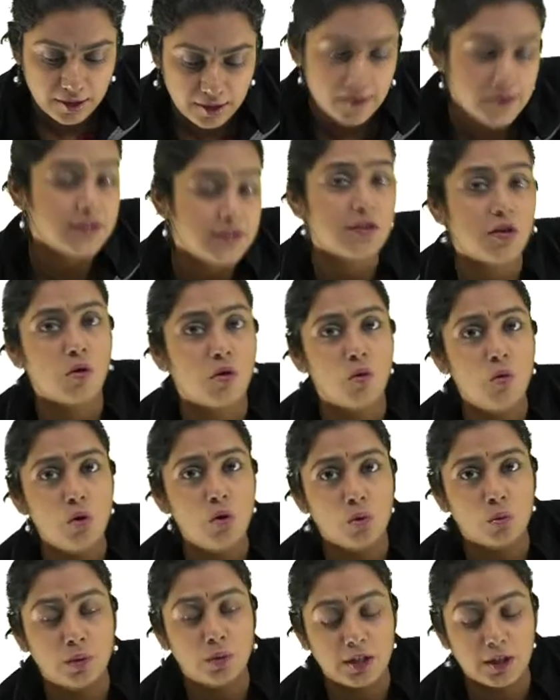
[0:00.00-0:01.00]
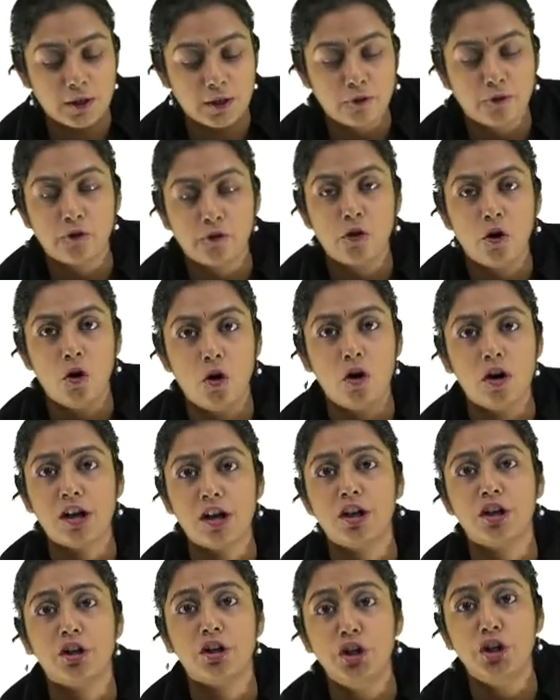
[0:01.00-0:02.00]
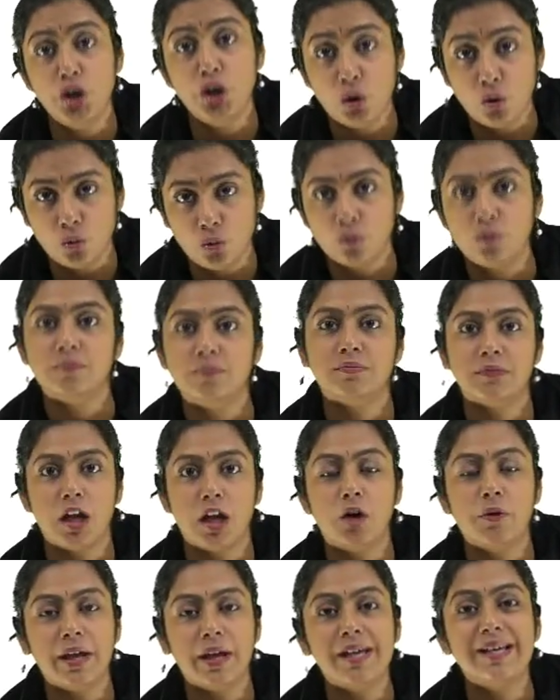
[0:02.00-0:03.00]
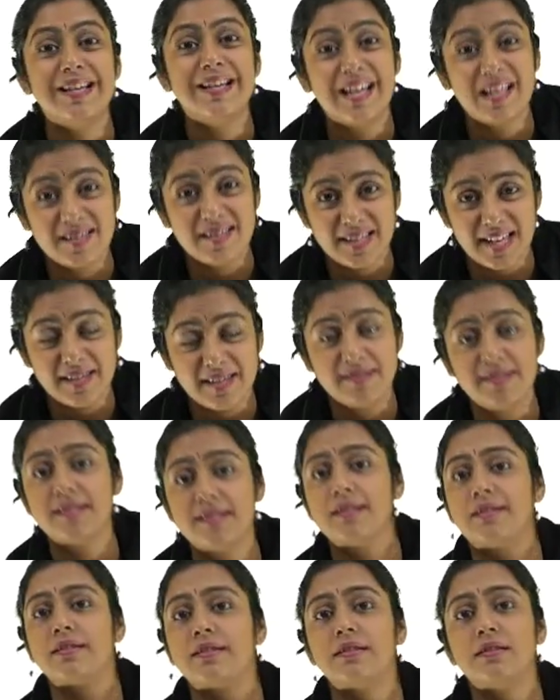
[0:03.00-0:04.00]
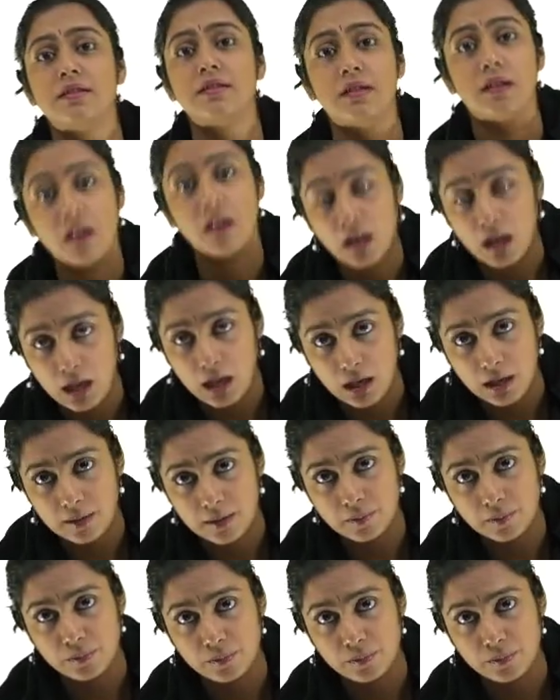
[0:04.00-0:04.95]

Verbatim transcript: is the root word for know, okay, sense it, uh,